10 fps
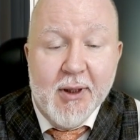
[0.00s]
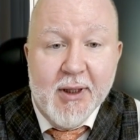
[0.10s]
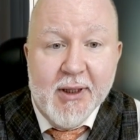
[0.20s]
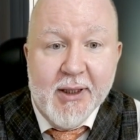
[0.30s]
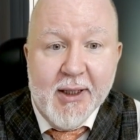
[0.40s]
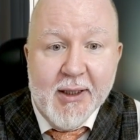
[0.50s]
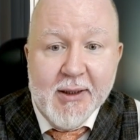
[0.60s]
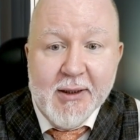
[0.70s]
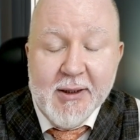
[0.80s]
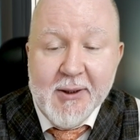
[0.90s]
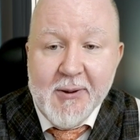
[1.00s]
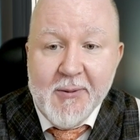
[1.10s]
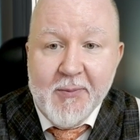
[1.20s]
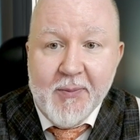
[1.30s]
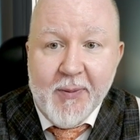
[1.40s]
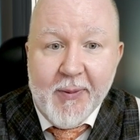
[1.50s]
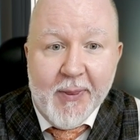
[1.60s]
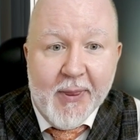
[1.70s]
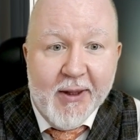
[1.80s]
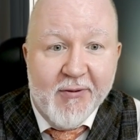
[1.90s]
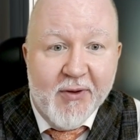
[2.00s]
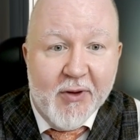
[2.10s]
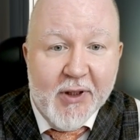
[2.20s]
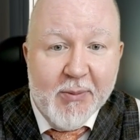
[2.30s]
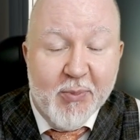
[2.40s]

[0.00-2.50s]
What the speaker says: at the end, the very